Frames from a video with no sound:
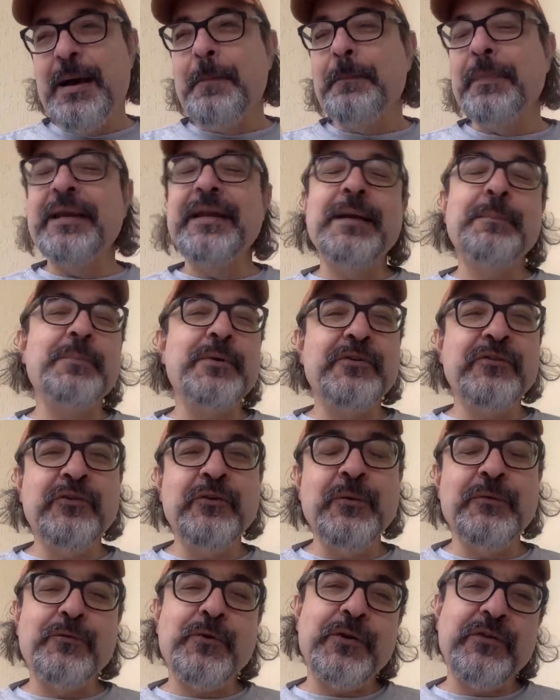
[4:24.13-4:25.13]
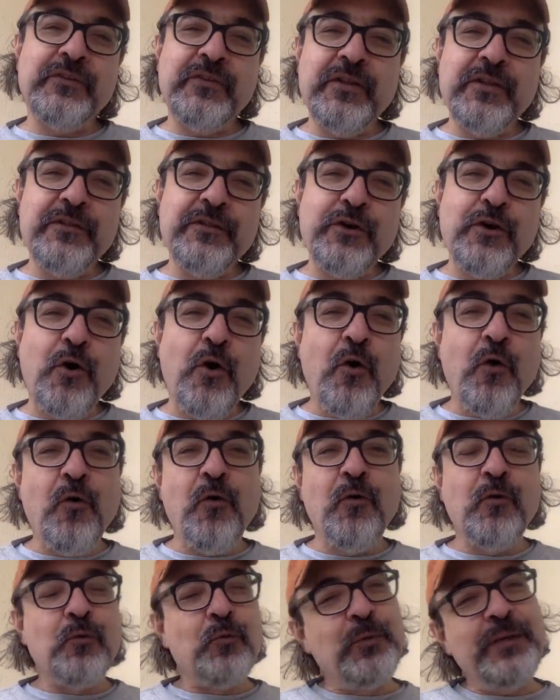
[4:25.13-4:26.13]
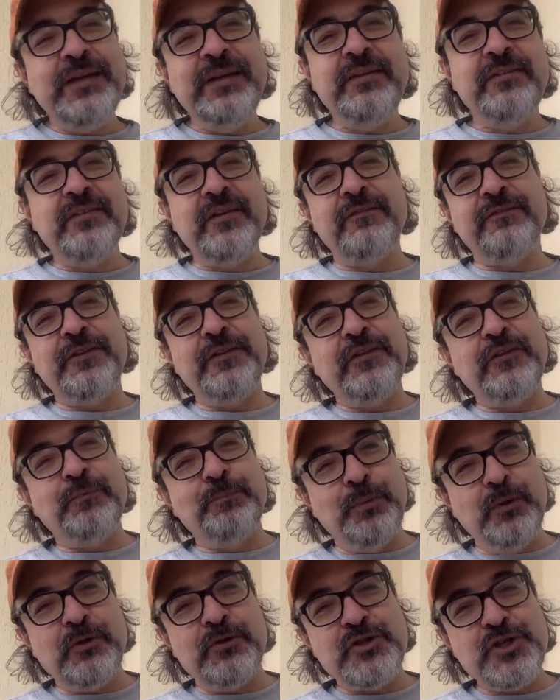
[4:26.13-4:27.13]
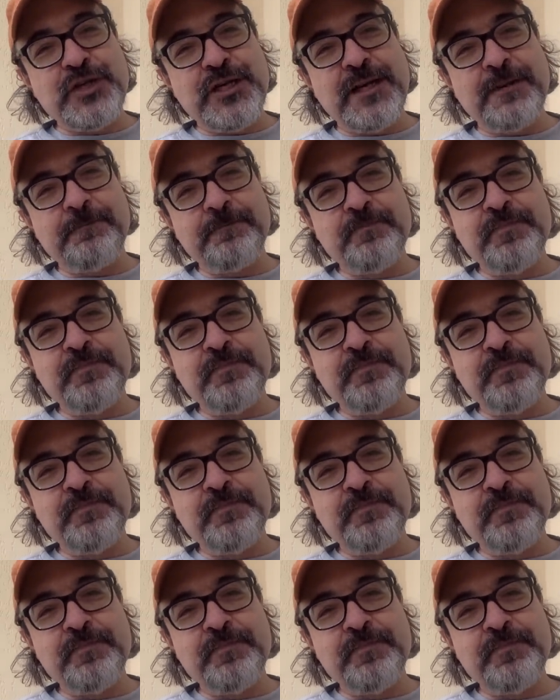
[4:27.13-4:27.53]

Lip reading: But number two, of course, the whole reason for this bullshit